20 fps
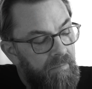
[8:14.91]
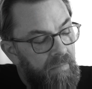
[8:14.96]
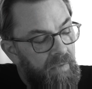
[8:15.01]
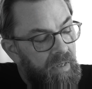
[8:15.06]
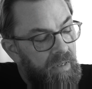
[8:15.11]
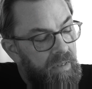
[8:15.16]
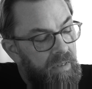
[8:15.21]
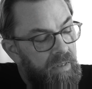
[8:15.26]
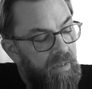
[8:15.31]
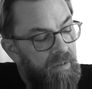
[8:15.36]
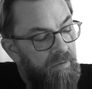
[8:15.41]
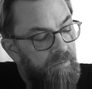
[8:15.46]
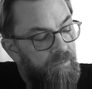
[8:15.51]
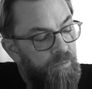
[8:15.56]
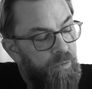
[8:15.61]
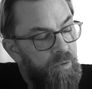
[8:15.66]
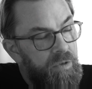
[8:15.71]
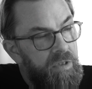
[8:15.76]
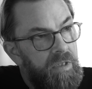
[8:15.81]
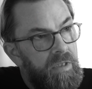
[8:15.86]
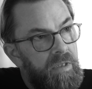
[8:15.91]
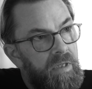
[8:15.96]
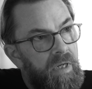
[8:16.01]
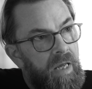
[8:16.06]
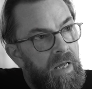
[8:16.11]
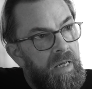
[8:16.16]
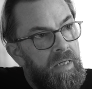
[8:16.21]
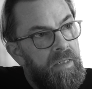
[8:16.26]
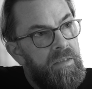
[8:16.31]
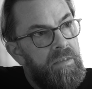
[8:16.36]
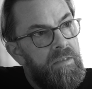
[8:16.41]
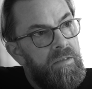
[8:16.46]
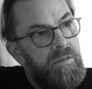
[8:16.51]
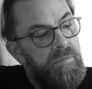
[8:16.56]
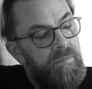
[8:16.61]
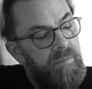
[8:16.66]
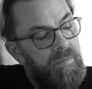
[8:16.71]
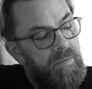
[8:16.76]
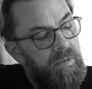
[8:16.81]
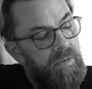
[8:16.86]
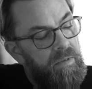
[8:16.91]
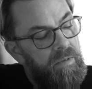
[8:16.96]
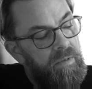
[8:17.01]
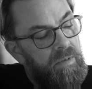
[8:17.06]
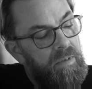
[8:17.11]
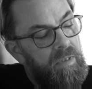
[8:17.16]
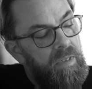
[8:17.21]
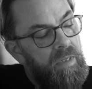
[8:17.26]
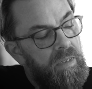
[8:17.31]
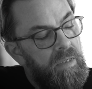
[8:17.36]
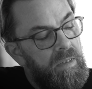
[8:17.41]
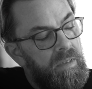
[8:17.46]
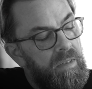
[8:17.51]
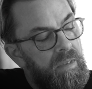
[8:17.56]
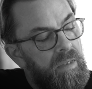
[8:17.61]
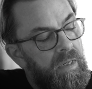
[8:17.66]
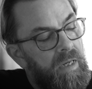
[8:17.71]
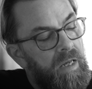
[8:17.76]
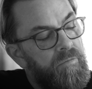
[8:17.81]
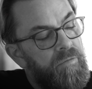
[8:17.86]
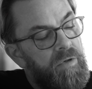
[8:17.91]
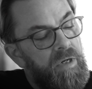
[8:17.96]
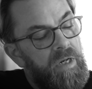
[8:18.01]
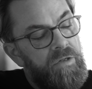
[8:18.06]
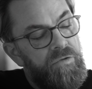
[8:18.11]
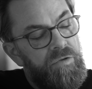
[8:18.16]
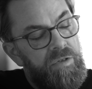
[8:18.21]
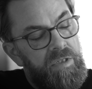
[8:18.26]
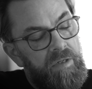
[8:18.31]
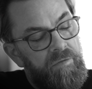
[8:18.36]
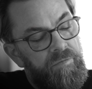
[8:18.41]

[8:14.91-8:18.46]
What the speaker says: The Fuji has a really interesting